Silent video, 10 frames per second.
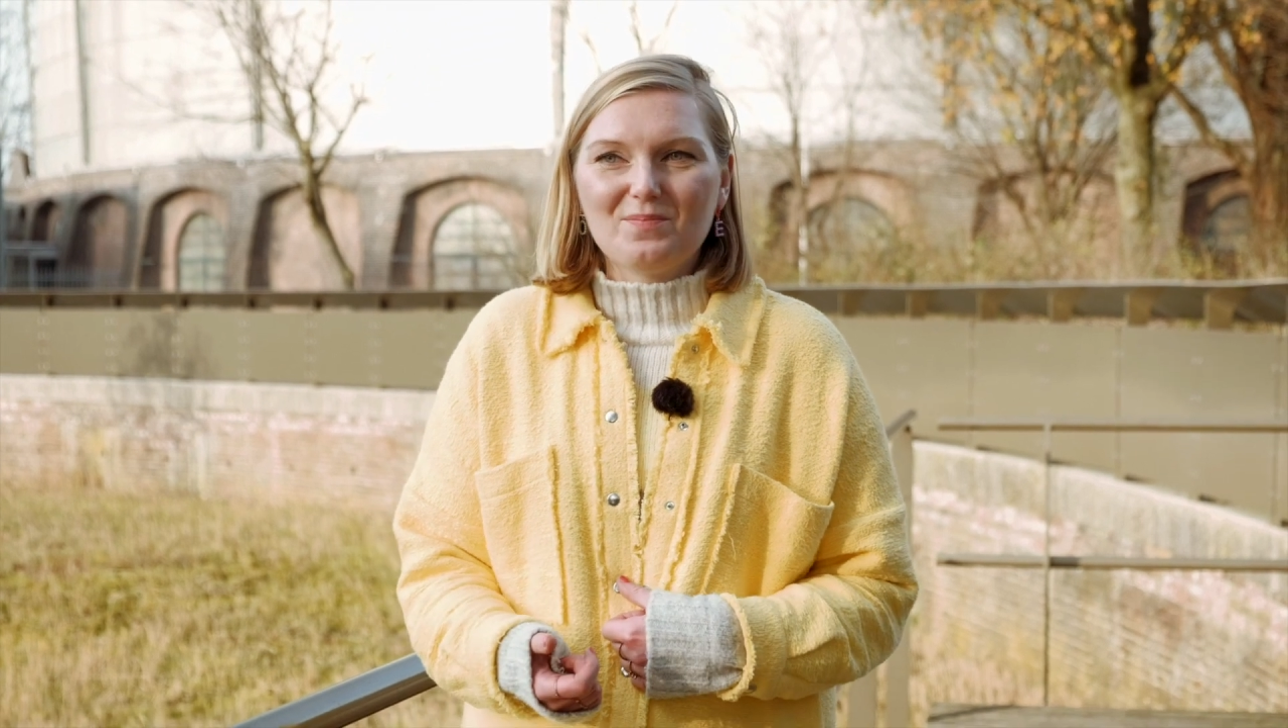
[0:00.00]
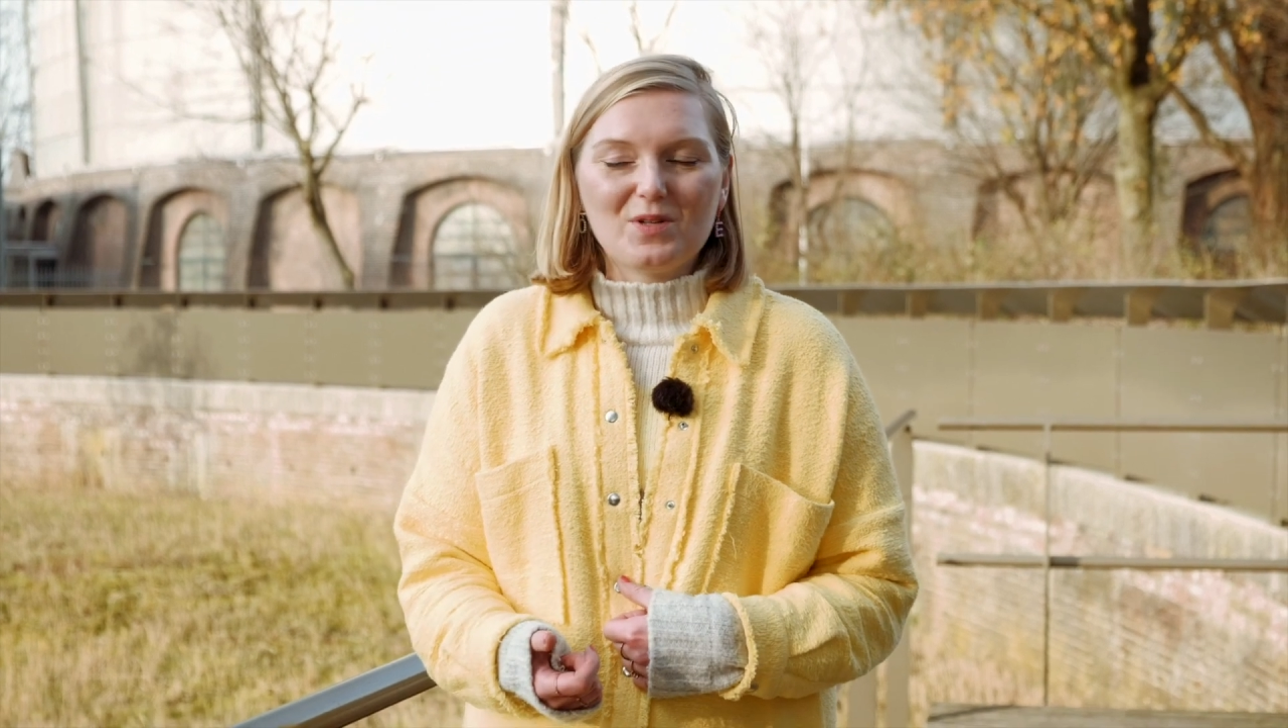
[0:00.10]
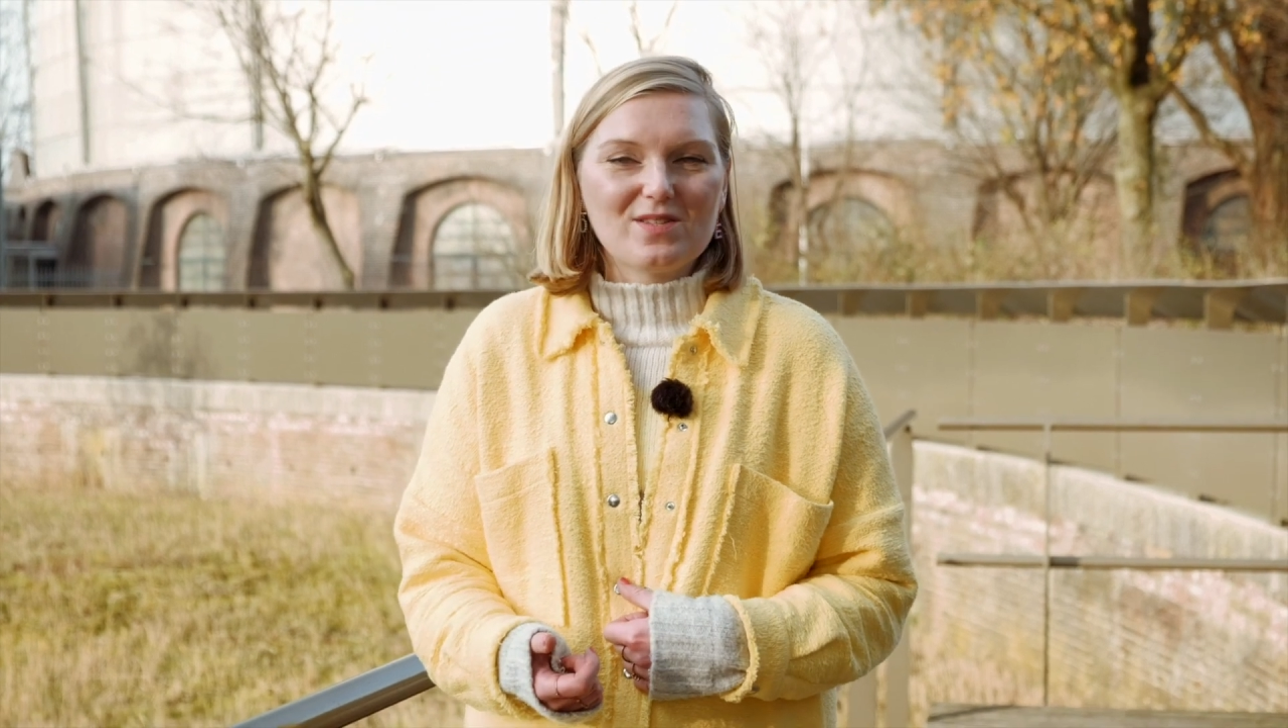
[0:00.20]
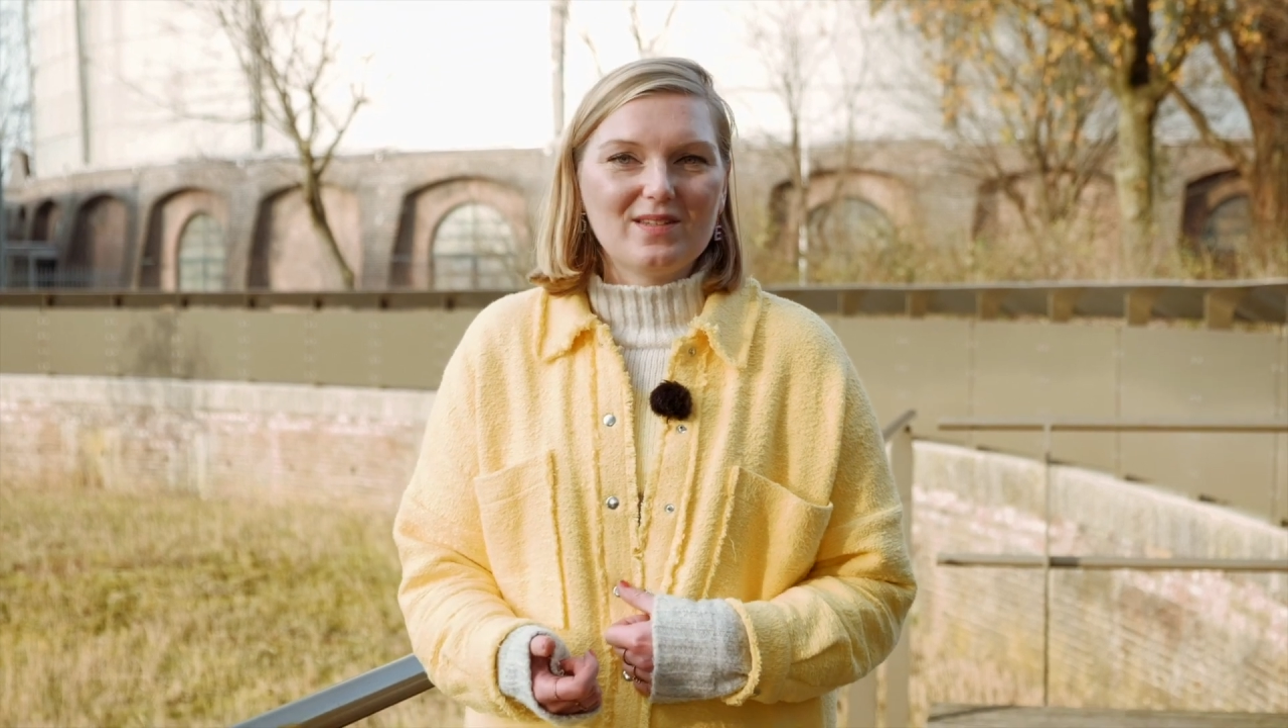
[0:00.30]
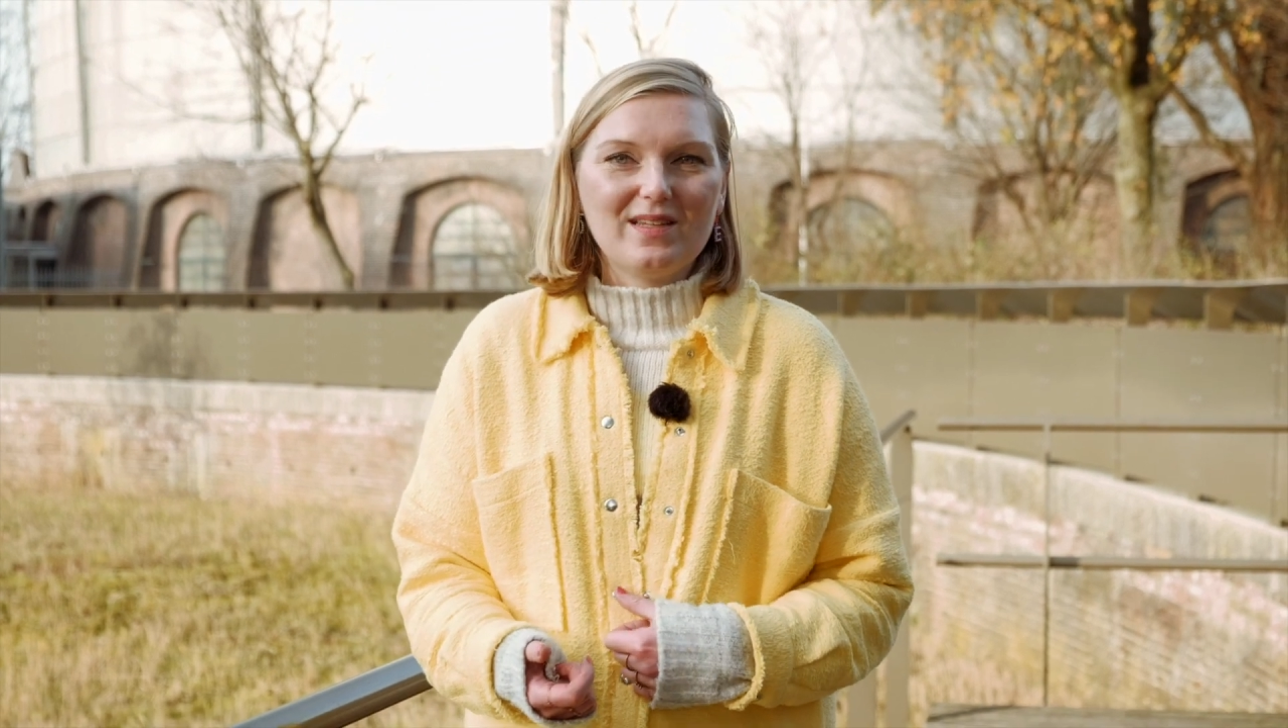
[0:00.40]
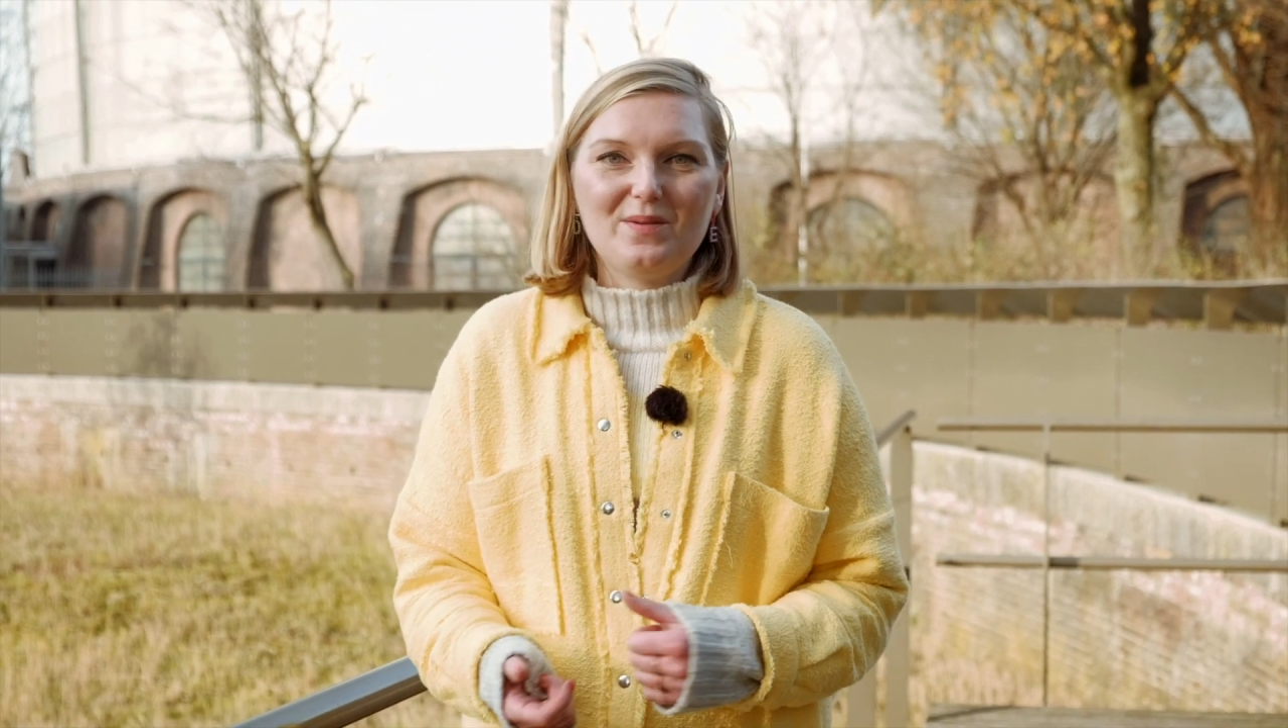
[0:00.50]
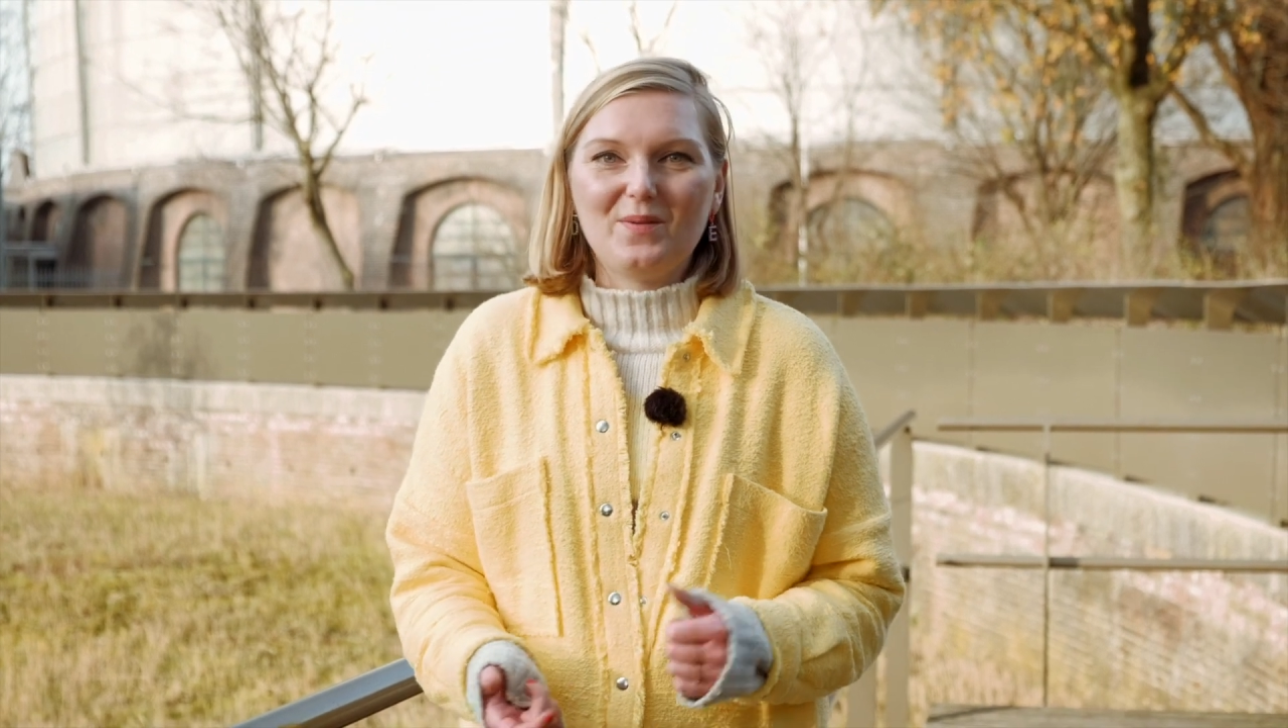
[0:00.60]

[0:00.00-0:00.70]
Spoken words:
personally